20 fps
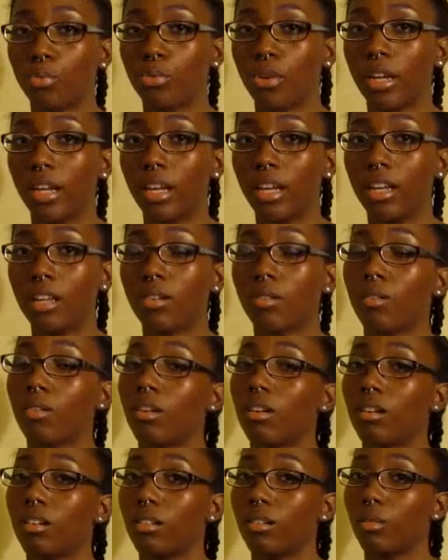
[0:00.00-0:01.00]
braid it in
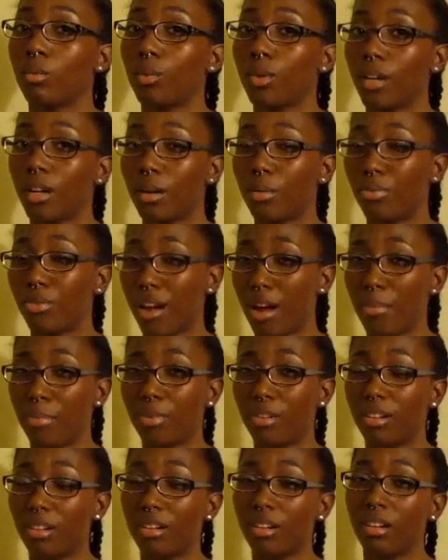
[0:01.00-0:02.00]
order to wear a
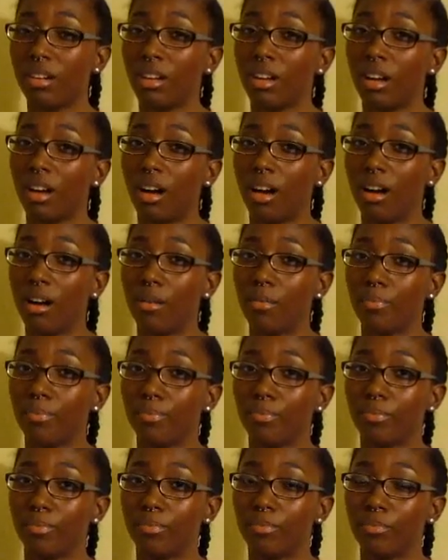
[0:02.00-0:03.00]
proper
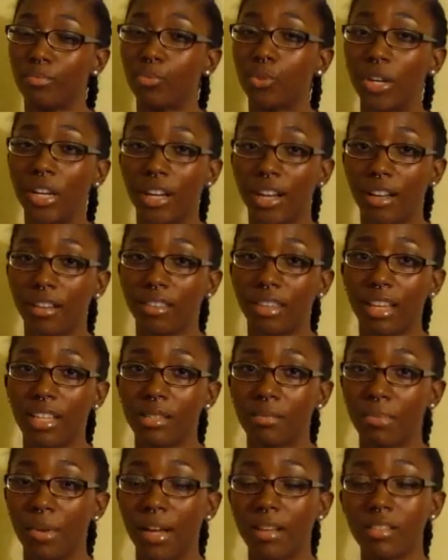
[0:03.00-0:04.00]
braid out
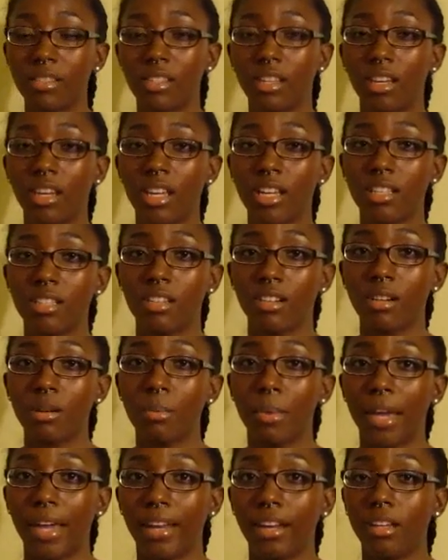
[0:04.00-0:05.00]
that's bouncy and easier to
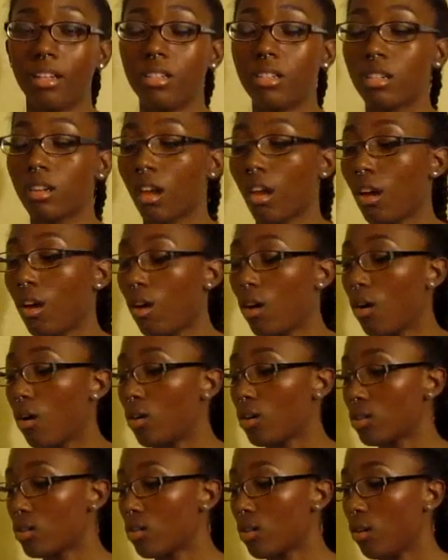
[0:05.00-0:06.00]
manage.
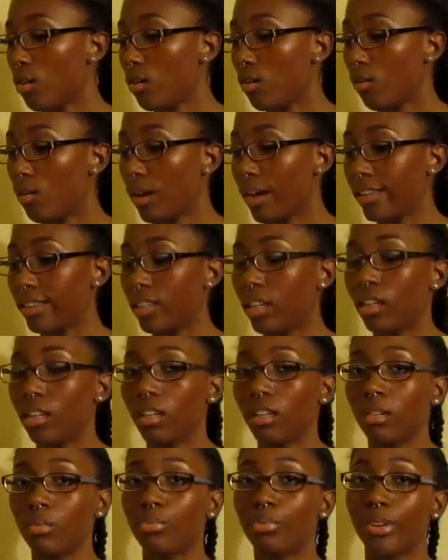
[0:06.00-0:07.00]
Also, I
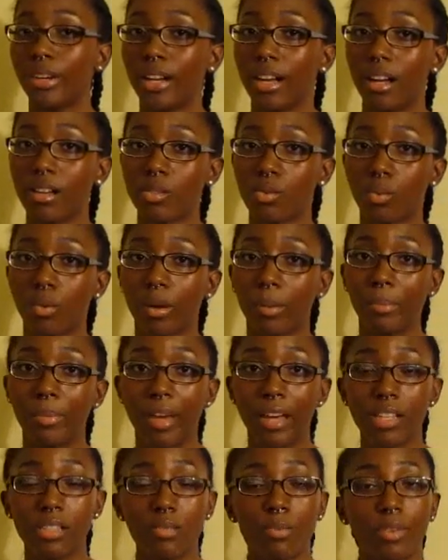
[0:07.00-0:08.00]
think braid outs work
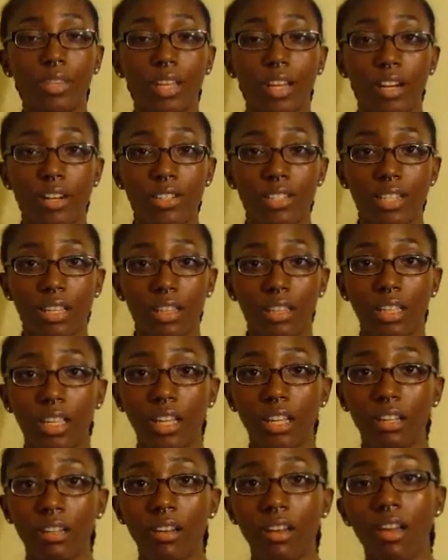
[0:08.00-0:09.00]
best when the hair is
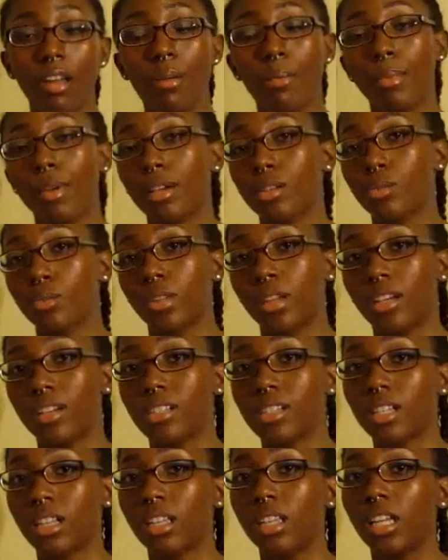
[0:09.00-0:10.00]
clean, because when the hair
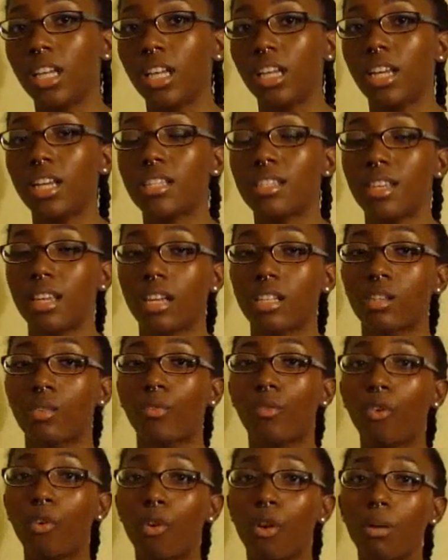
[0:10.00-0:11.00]
is clean, it takes
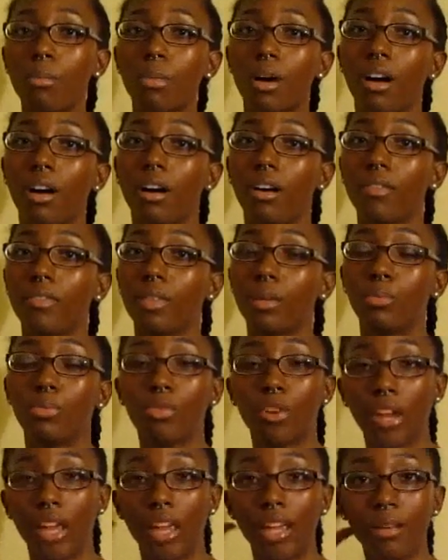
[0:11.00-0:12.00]
form of the
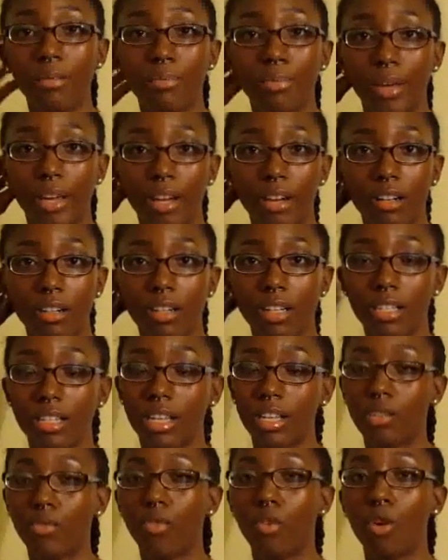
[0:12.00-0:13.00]
braid better. It
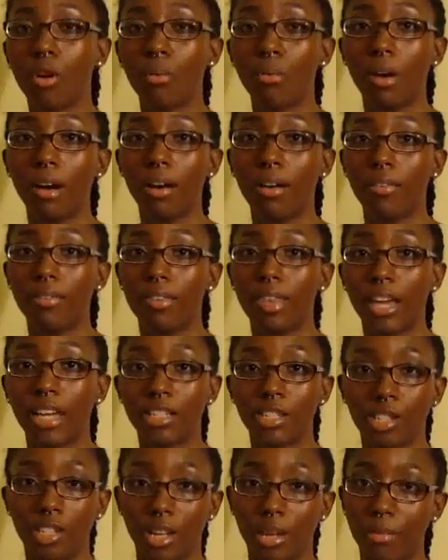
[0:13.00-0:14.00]
takes form of
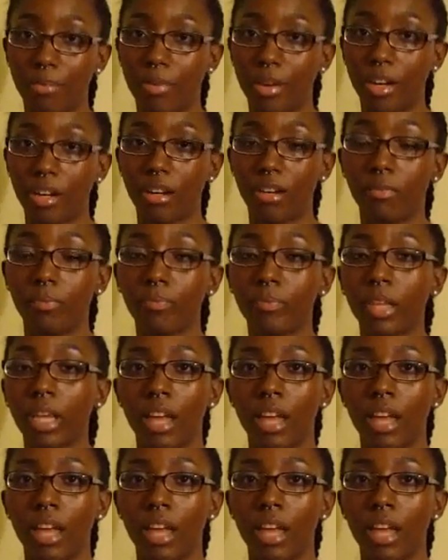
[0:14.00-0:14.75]
that shape better